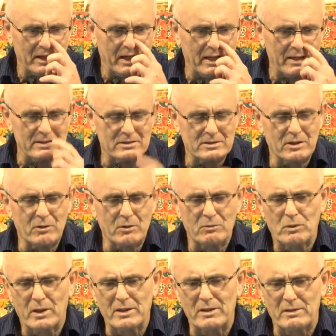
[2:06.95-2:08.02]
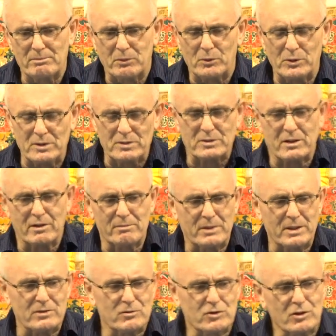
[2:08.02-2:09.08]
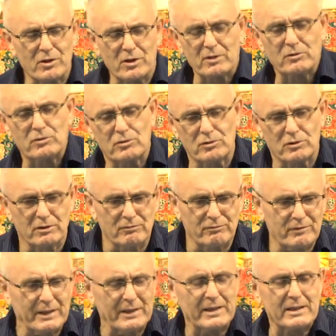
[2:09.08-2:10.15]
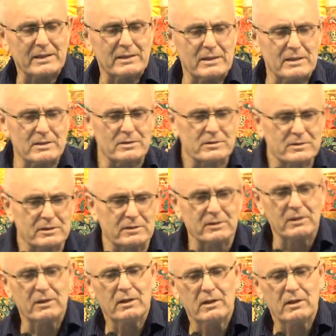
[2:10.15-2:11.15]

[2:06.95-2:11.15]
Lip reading: And so one of the points that I've been trying to convey is that